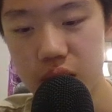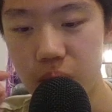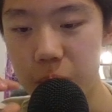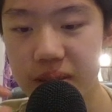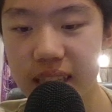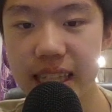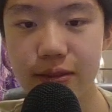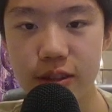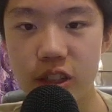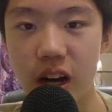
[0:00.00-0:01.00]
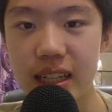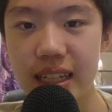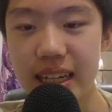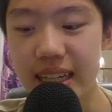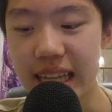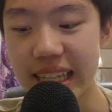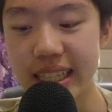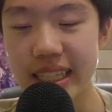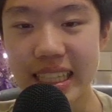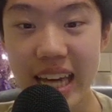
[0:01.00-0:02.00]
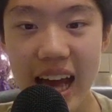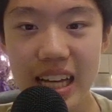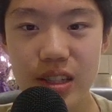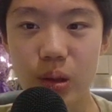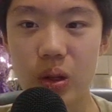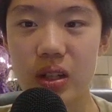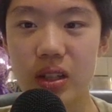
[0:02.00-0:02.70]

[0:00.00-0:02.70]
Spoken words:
completely forgot that he could castle.